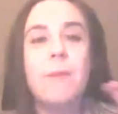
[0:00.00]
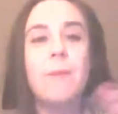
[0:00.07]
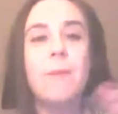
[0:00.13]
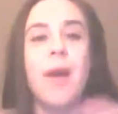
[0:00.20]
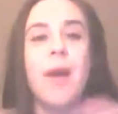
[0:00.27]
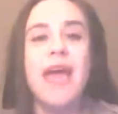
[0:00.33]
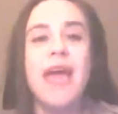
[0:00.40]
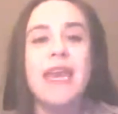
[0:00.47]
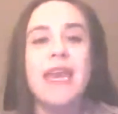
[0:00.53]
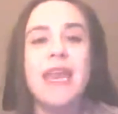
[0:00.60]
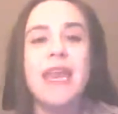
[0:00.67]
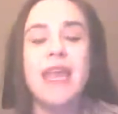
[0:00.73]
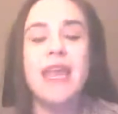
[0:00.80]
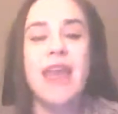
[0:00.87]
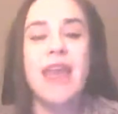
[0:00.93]
But
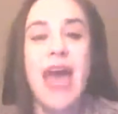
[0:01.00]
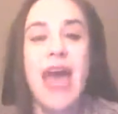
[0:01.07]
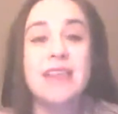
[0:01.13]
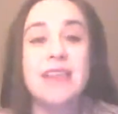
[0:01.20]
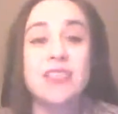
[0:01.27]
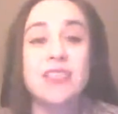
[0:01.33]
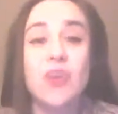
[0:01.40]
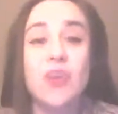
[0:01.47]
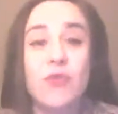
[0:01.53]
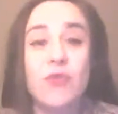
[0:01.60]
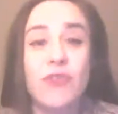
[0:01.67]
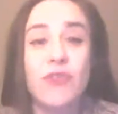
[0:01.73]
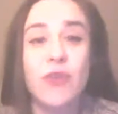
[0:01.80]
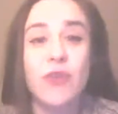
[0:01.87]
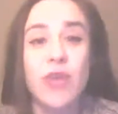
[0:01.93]
it has its
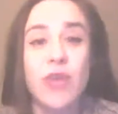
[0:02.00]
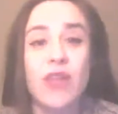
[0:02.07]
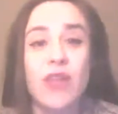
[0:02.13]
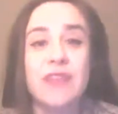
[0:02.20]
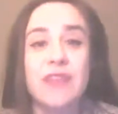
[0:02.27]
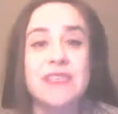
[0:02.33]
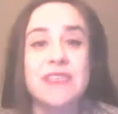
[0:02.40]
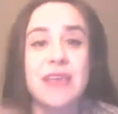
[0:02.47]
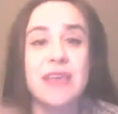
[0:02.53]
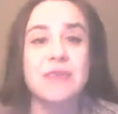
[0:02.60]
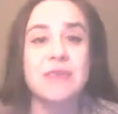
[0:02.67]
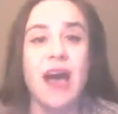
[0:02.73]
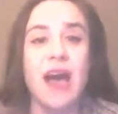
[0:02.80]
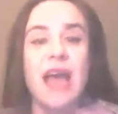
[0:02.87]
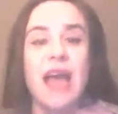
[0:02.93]
own free will at the
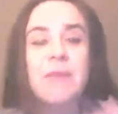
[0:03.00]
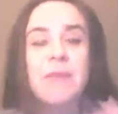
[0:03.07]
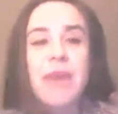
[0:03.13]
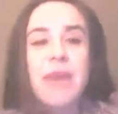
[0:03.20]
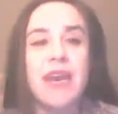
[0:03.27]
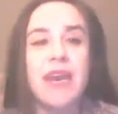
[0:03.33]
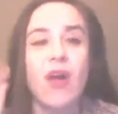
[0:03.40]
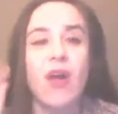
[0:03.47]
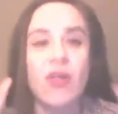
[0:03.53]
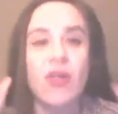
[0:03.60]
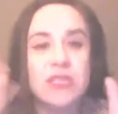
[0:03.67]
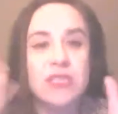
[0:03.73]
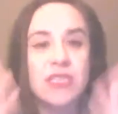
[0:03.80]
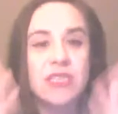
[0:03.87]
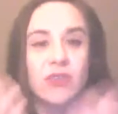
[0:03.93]
same time, but it
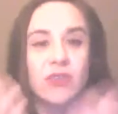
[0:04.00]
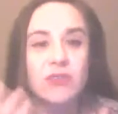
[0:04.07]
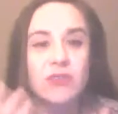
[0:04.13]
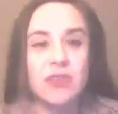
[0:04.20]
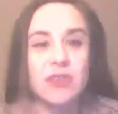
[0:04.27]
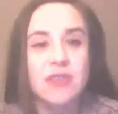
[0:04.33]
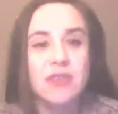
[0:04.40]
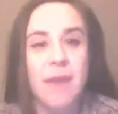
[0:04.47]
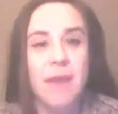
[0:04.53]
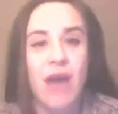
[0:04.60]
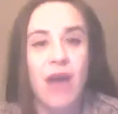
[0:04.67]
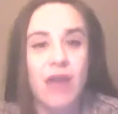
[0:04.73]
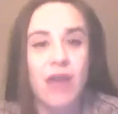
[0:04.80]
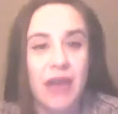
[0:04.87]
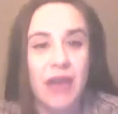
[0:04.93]
all still
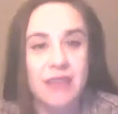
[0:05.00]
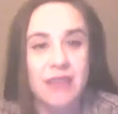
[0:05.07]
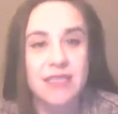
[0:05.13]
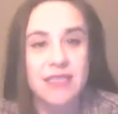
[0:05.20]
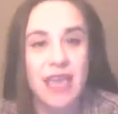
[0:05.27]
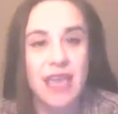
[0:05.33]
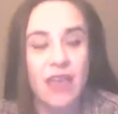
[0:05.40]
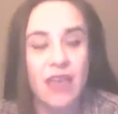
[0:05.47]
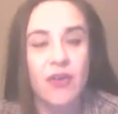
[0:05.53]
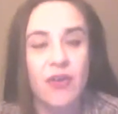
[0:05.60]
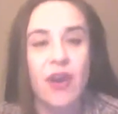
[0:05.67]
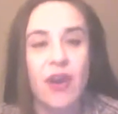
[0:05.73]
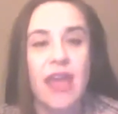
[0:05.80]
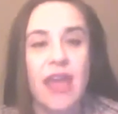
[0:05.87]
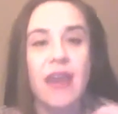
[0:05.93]
somehow connects
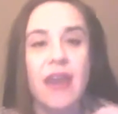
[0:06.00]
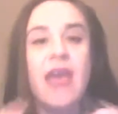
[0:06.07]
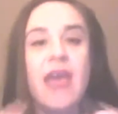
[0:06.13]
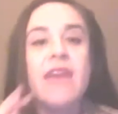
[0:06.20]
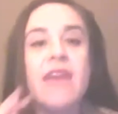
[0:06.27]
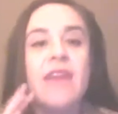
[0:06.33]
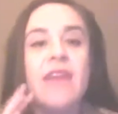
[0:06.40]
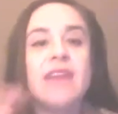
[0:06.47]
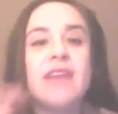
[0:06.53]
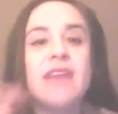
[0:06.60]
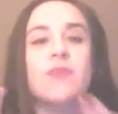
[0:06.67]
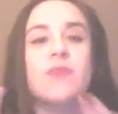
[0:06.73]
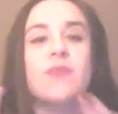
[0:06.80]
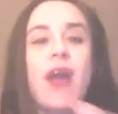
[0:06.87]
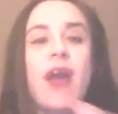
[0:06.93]
together. And that's
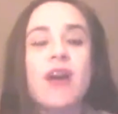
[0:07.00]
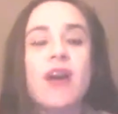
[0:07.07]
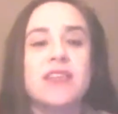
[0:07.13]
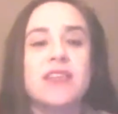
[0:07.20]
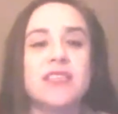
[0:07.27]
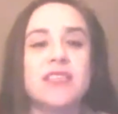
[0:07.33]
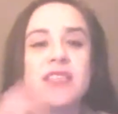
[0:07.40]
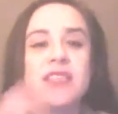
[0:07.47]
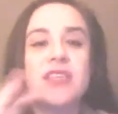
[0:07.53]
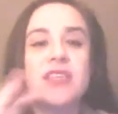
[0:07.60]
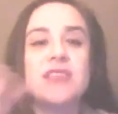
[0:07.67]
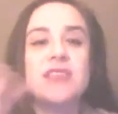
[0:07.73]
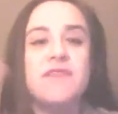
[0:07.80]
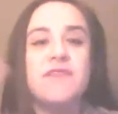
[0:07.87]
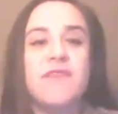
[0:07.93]
why our
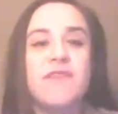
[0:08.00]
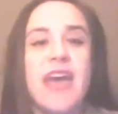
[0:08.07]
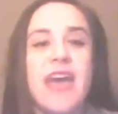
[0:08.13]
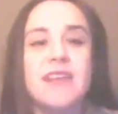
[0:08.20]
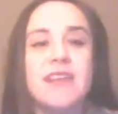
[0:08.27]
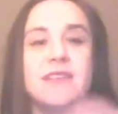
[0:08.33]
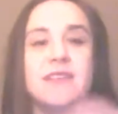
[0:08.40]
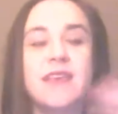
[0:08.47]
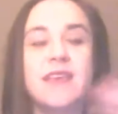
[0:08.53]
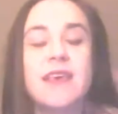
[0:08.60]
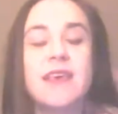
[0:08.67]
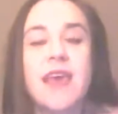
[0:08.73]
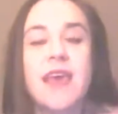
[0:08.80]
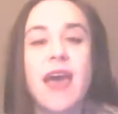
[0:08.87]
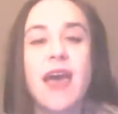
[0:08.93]
decisions affect
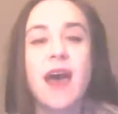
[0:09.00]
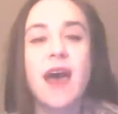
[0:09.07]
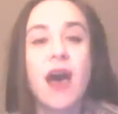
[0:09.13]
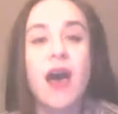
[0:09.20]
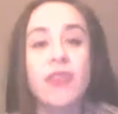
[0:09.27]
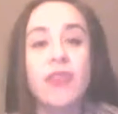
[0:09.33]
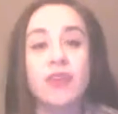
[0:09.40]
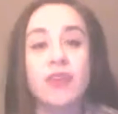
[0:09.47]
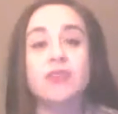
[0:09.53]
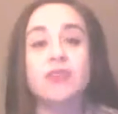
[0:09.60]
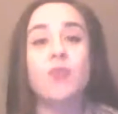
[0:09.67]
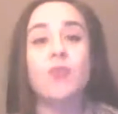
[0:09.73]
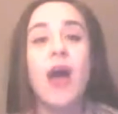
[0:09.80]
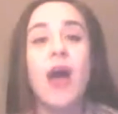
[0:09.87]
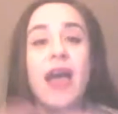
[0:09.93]

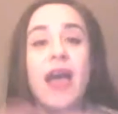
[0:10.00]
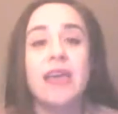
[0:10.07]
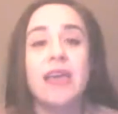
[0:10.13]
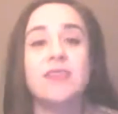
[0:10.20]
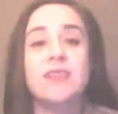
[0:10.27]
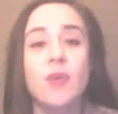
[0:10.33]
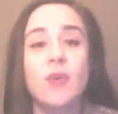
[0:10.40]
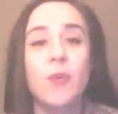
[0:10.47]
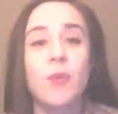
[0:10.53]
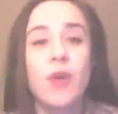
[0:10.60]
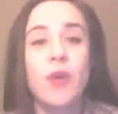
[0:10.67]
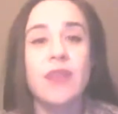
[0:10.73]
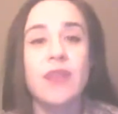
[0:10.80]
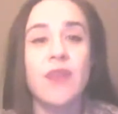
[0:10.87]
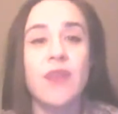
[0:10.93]
others, why it's so
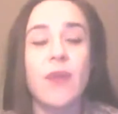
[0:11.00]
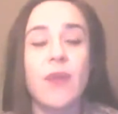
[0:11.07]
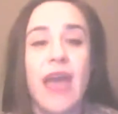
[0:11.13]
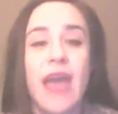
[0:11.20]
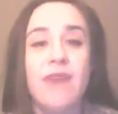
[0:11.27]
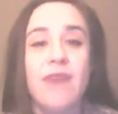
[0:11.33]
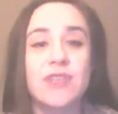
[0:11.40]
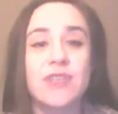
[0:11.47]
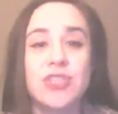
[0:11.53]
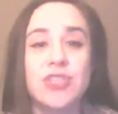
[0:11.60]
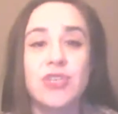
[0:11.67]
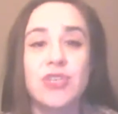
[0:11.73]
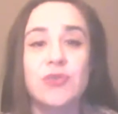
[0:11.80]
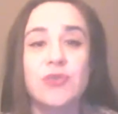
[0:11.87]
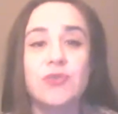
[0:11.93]
important that we have to
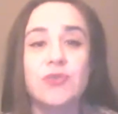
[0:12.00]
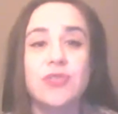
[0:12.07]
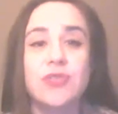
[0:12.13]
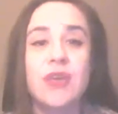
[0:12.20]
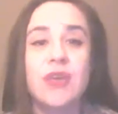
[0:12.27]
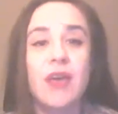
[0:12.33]
choose